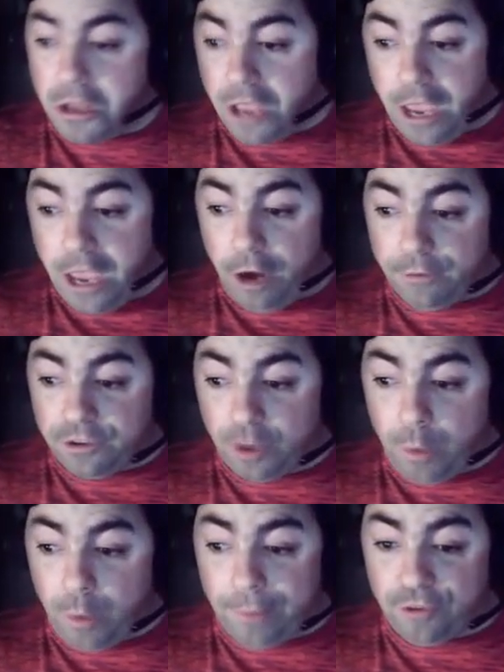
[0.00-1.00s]
Head over to the
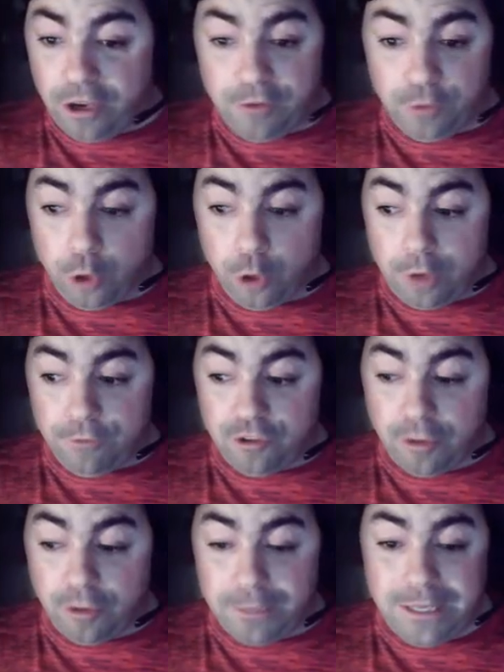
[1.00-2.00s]
website if you're looking for
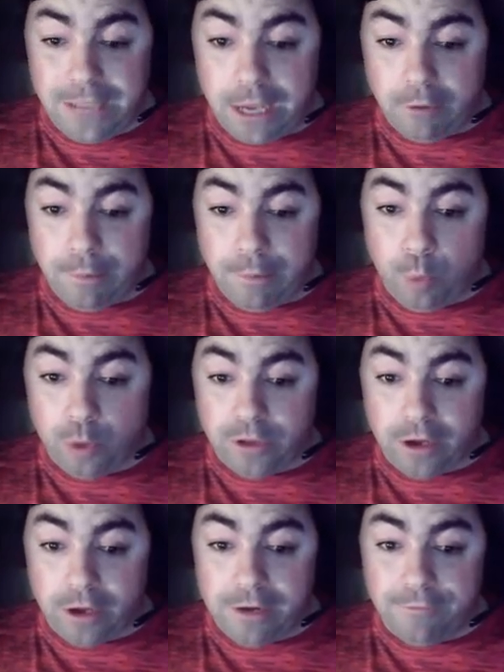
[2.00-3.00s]
something, data report
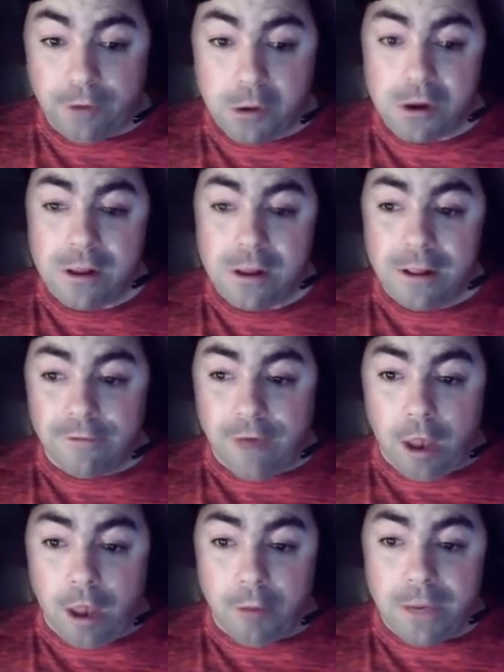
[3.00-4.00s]
dot info.
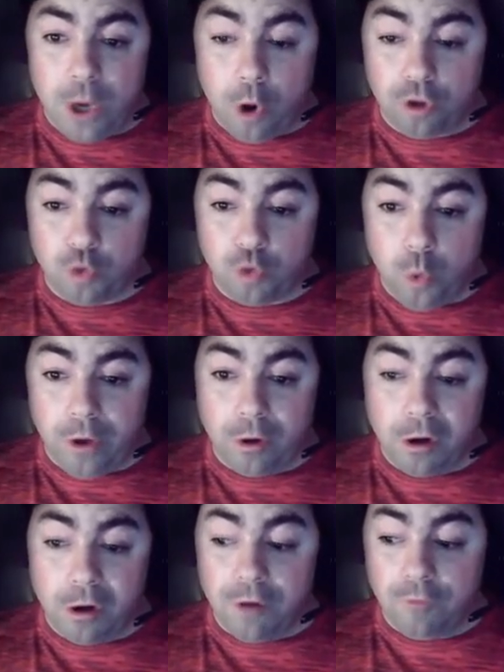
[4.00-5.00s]
Follow me on Twitter
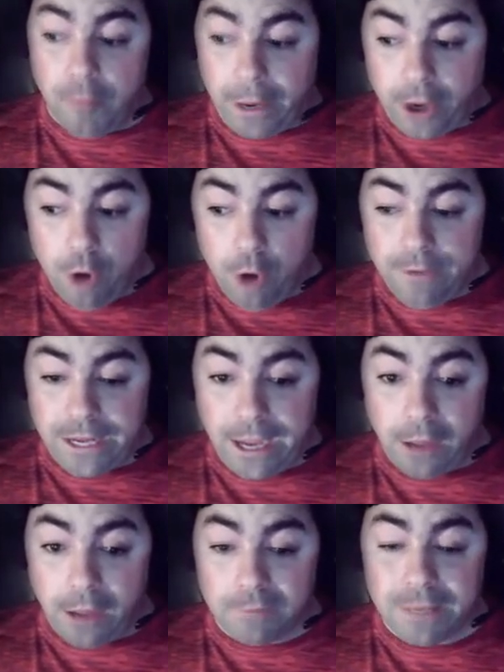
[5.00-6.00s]
for my COVID
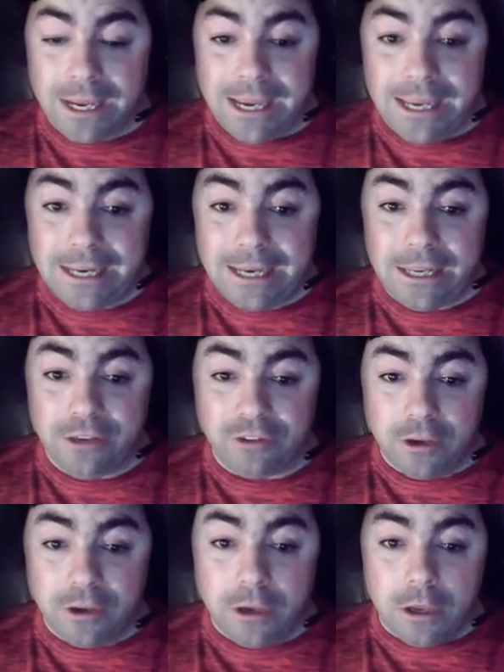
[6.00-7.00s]
account. It is
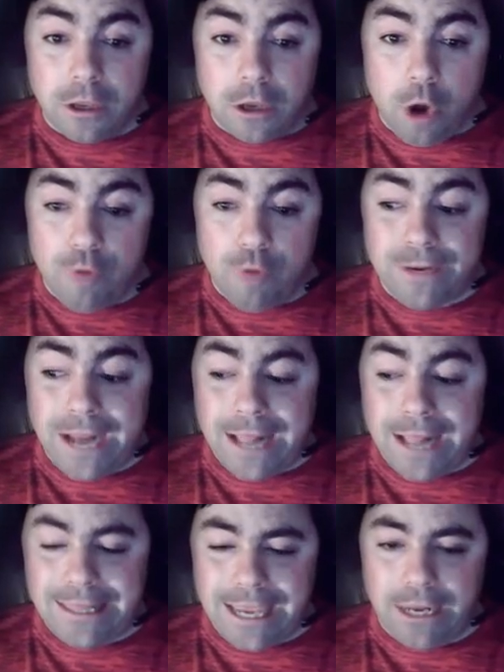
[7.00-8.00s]
COVID
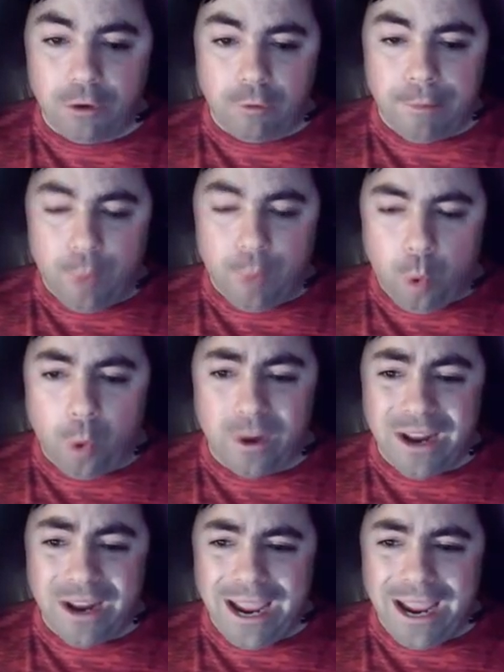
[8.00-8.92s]
Data Report.